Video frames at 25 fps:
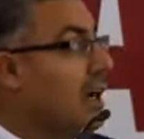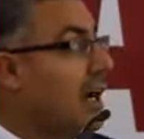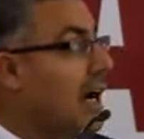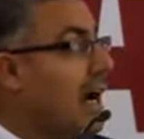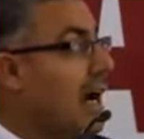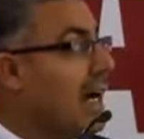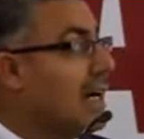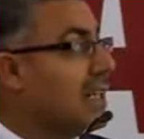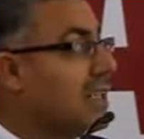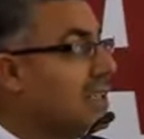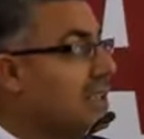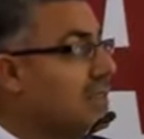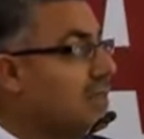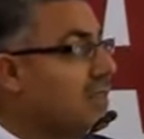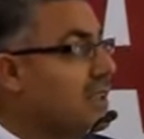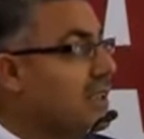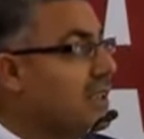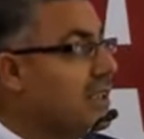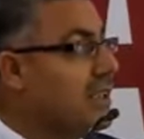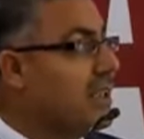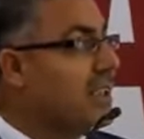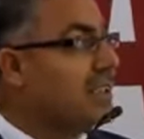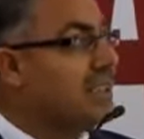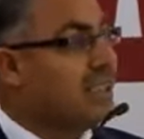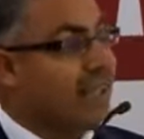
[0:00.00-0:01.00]
active
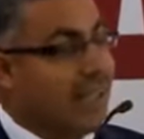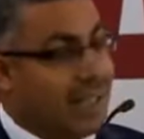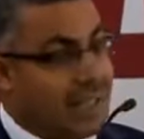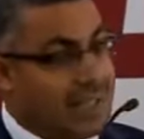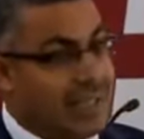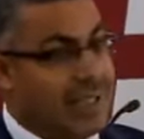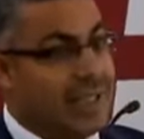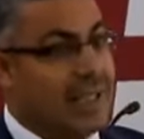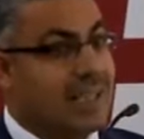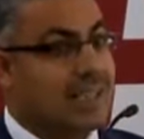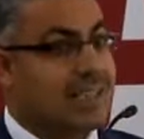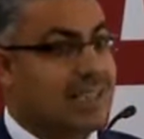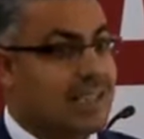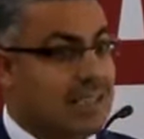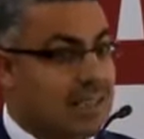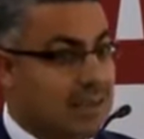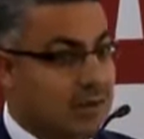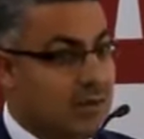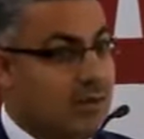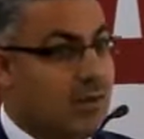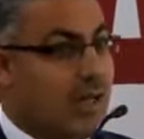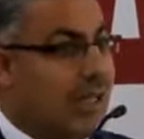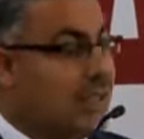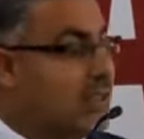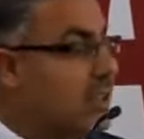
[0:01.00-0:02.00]
learning techniques and
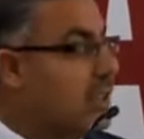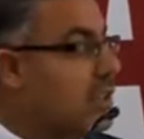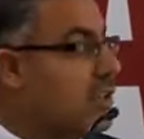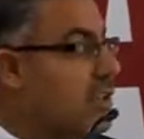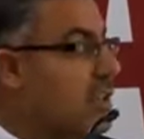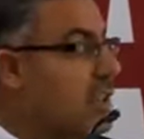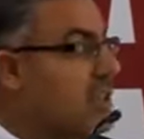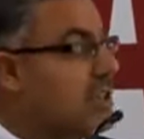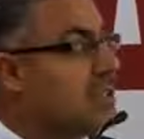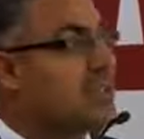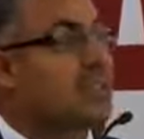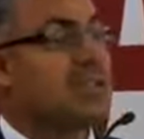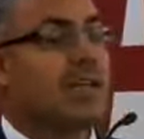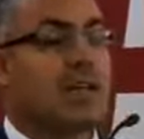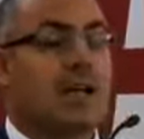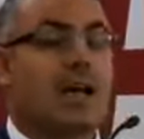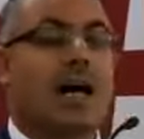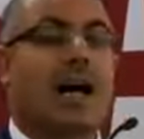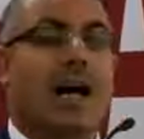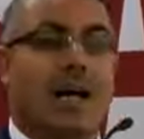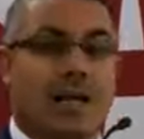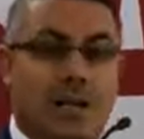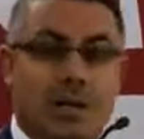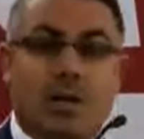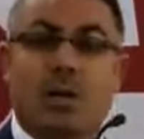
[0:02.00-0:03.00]
strategies.
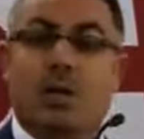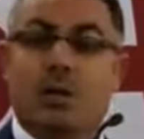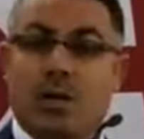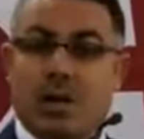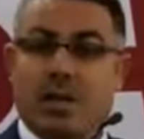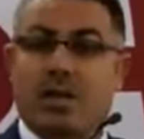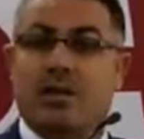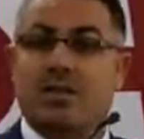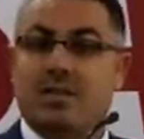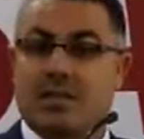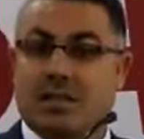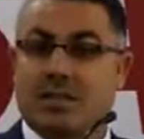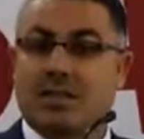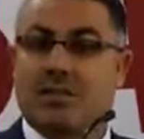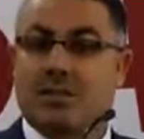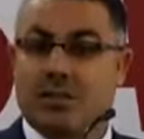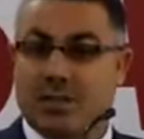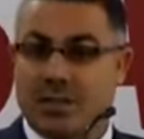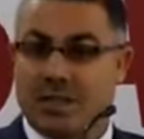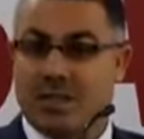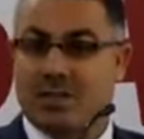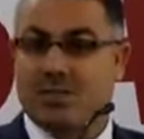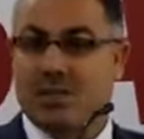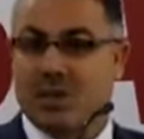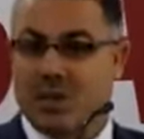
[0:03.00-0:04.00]
I know there is a
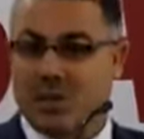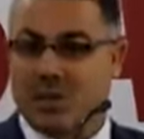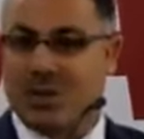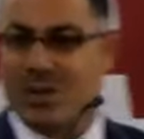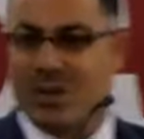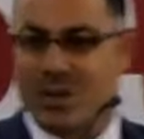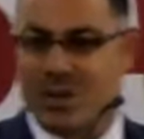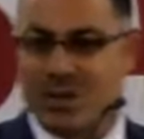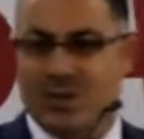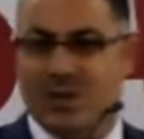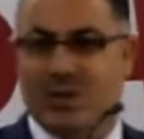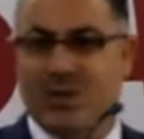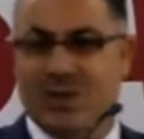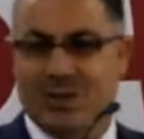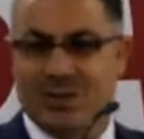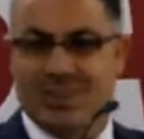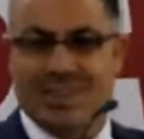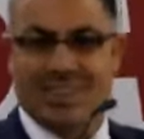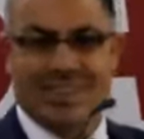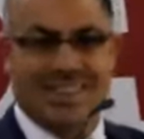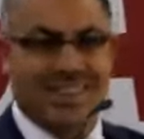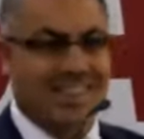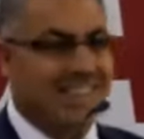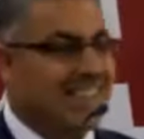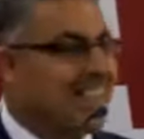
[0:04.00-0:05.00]
difference between the two.
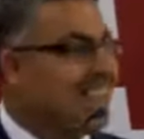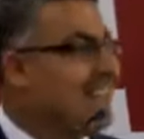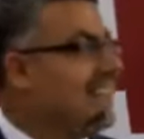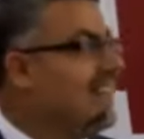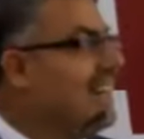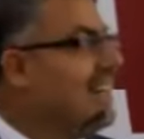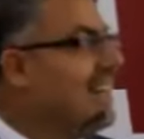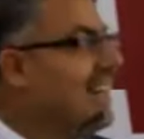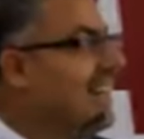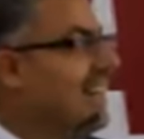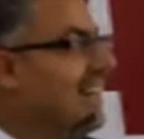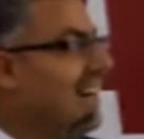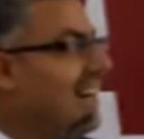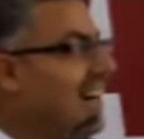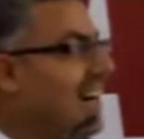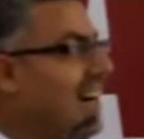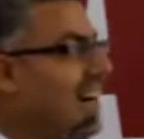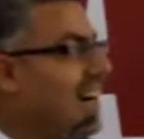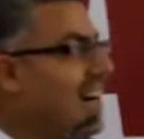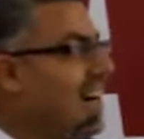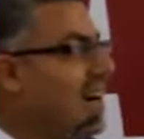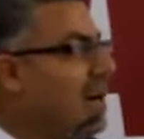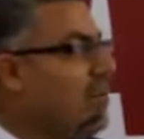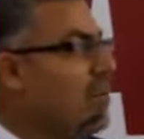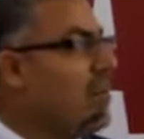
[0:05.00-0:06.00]

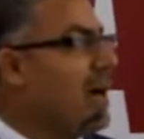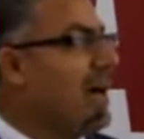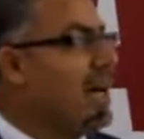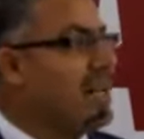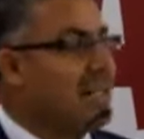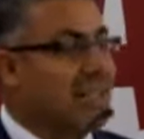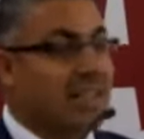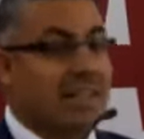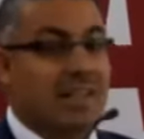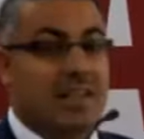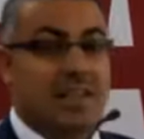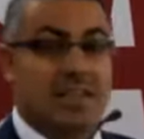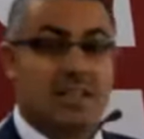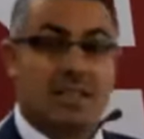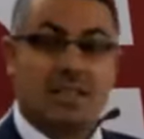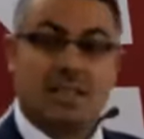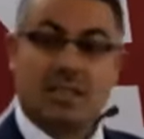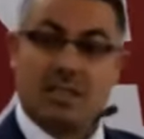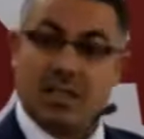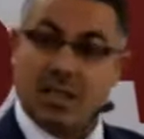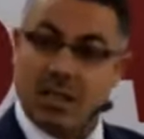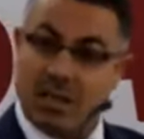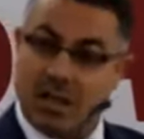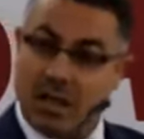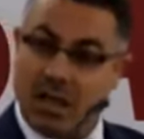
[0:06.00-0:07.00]
Barriers
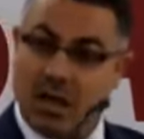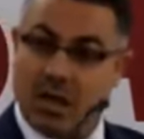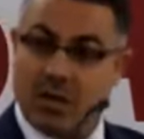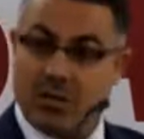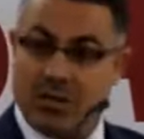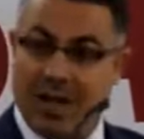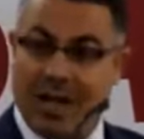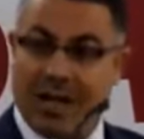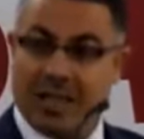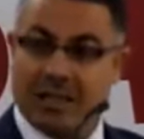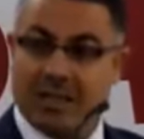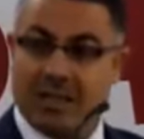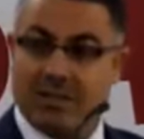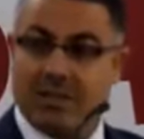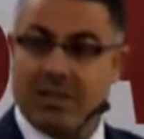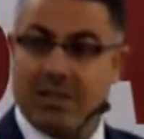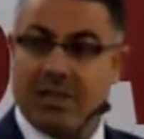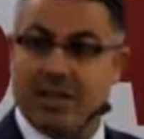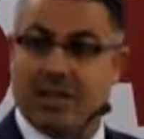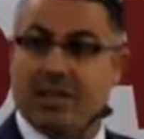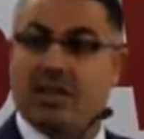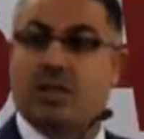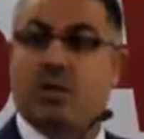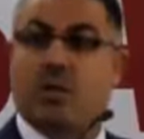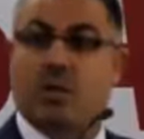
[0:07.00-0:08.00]
of active
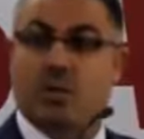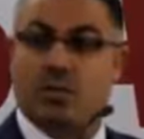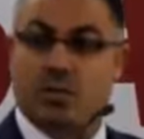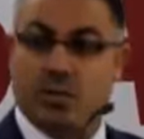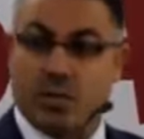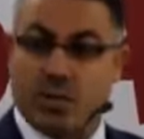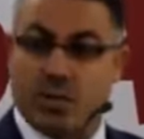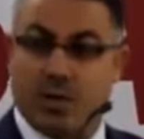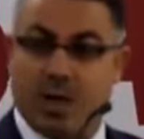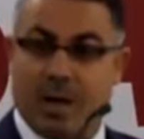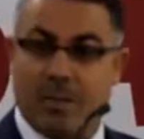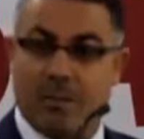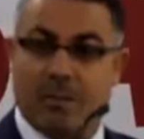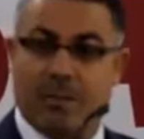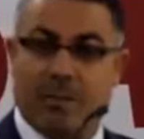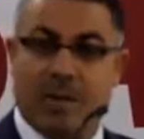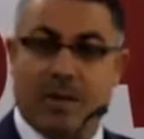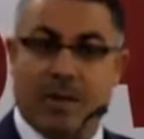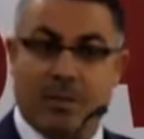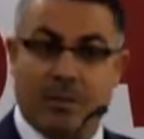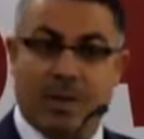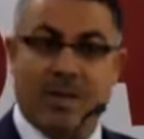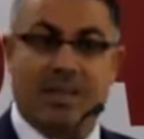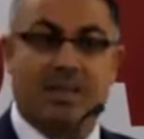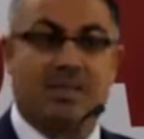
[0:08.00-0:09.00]
learning or for
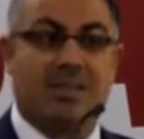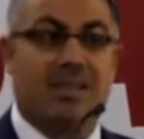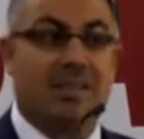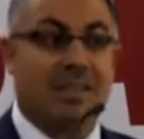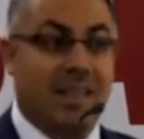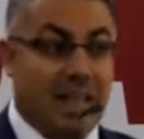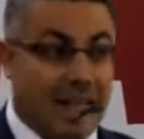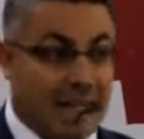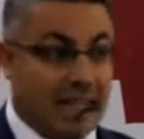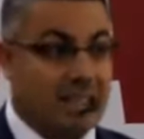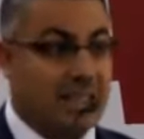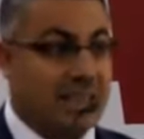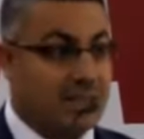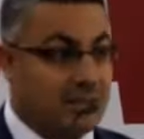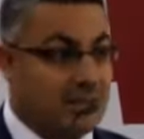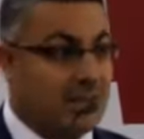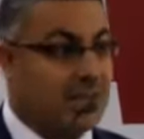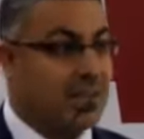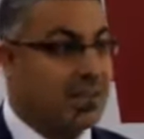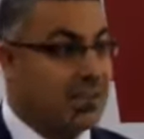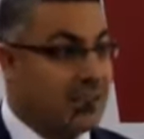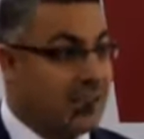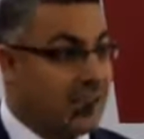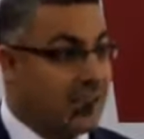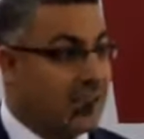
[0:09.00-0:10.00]
implementing active
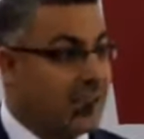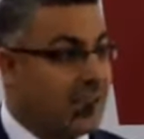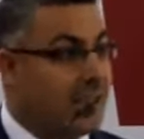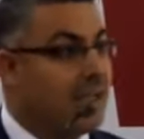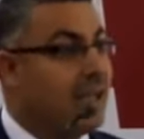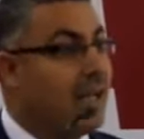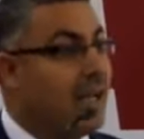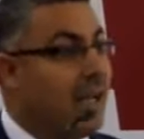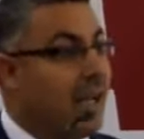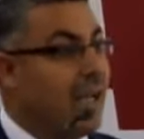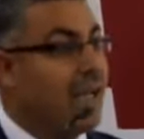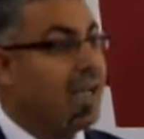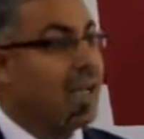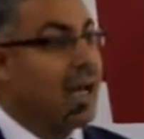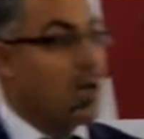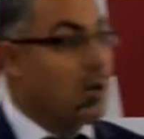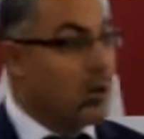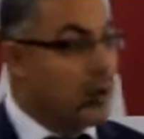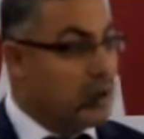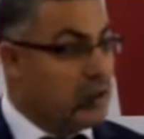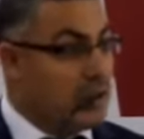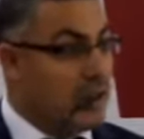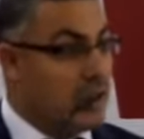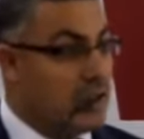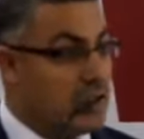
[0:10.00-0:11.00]
learning in
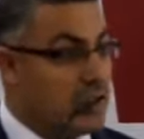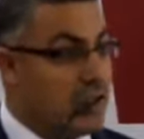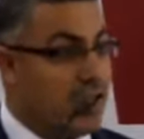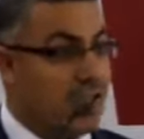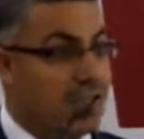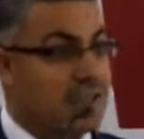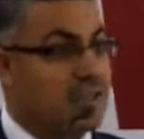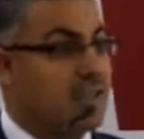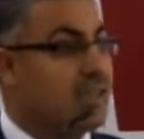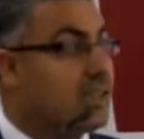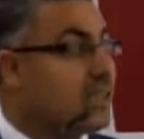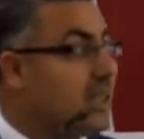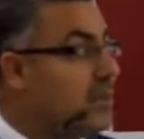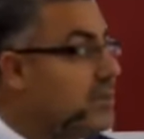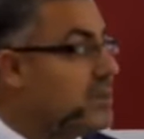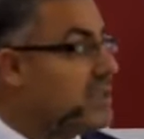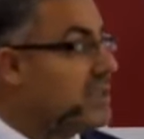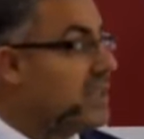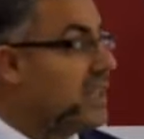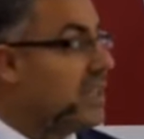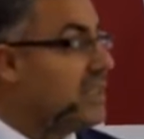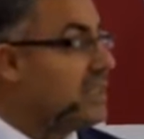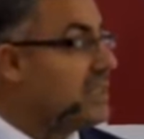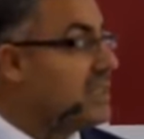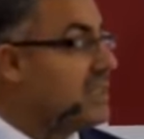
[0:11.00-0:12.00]
our teaching
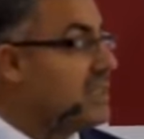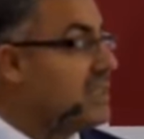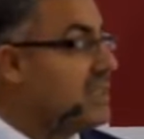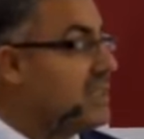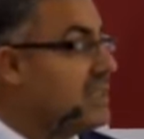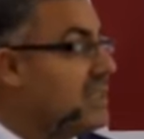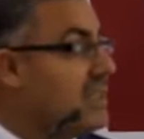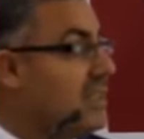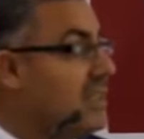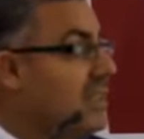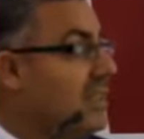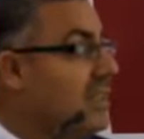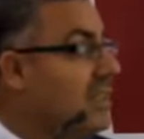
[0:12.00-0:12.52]
circumstances.